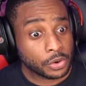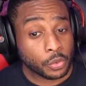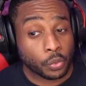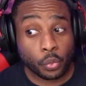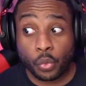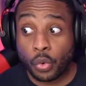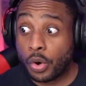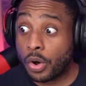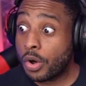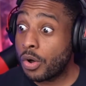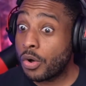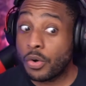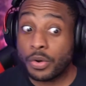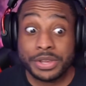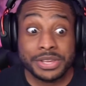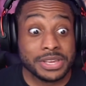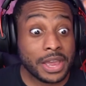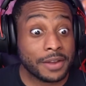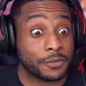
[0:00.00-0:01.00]
Whoa,
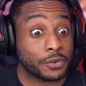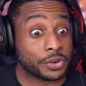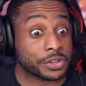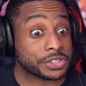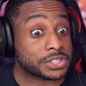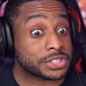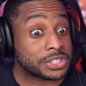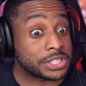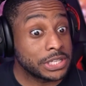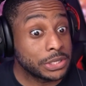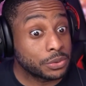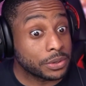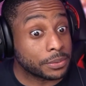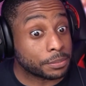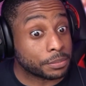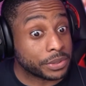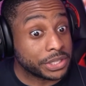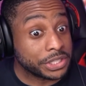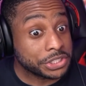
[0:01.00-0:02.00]
he gave her a
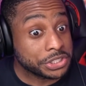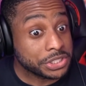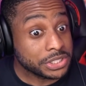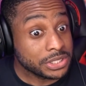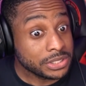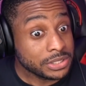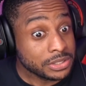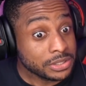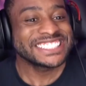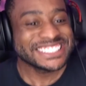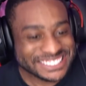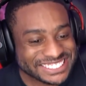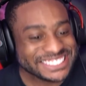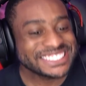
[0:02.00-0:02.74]
secret mission?